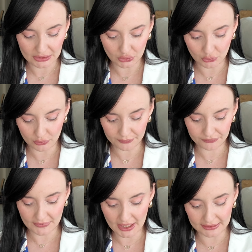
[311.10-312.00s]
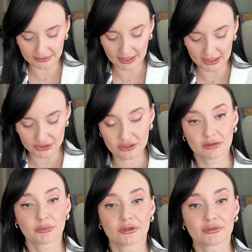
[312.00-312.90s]
new, untouched,
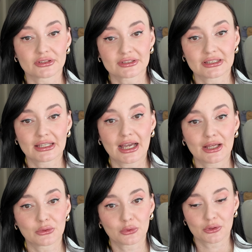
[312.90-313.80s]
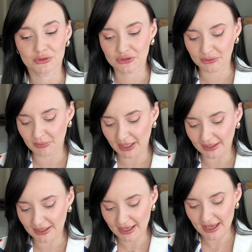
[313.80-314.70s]
previously unwatched
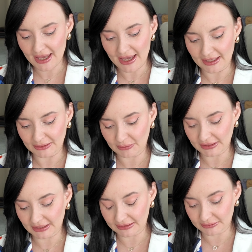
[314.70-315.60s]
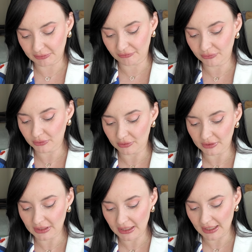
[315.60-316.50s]
by anyone else
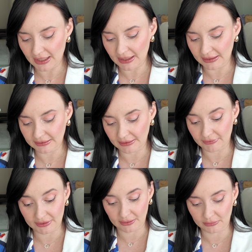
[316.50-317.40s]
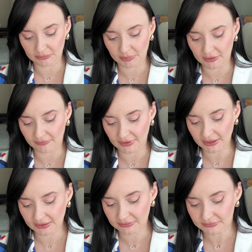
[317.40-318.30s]
before, and everything was
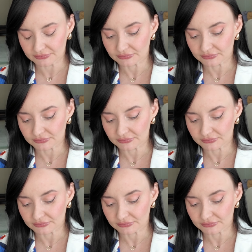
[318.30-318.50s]
perfect.